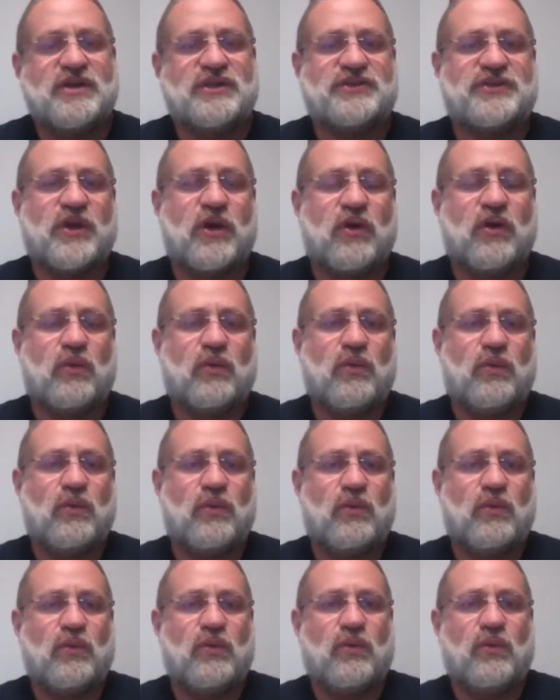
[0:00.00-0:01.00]

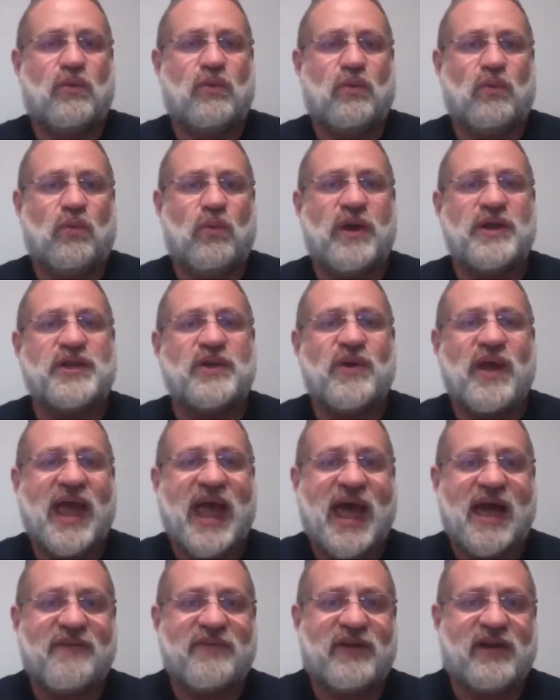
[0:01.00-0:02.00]
So when you
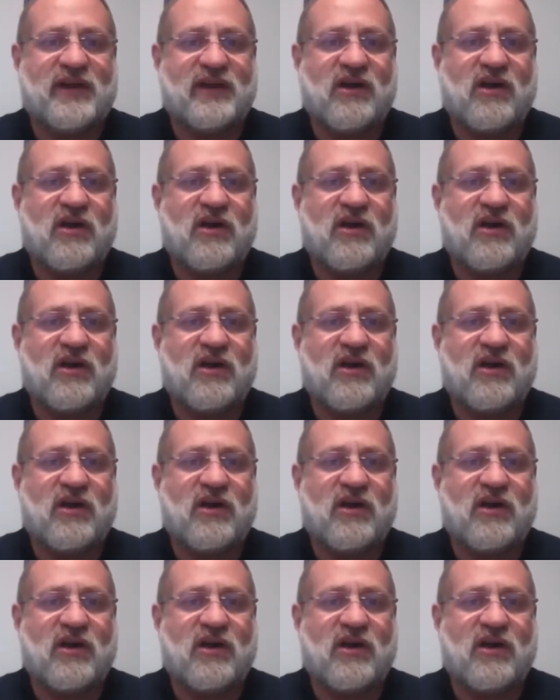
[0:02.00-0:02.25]
have a